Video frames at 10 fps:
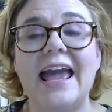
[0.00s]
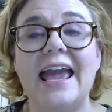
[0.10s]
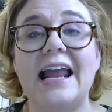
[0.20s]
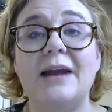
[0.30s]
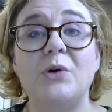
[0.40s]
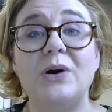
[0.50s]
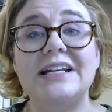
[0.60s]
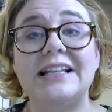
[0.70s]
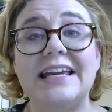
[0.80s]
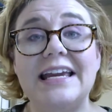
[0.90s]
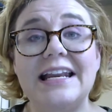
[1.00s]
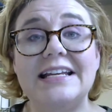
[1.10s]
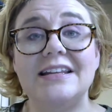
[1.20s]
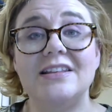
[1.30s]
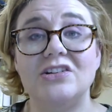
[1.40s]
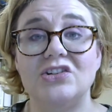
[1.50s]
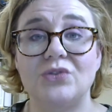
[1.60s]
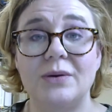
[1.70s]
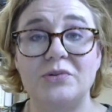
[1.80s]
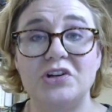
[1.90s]
and I'm going to link it into the
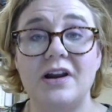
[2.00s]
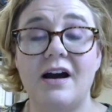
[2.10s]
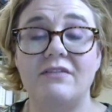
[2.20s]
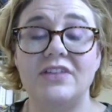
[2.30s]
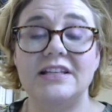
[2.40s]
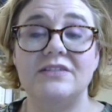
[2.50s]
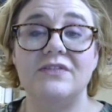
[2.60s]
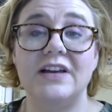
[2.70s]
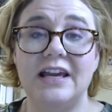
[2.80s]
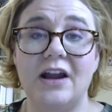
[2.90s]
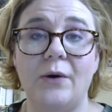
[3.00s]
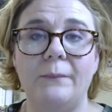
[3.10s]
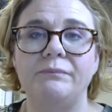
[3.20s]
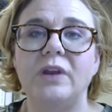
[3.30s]
description of this video.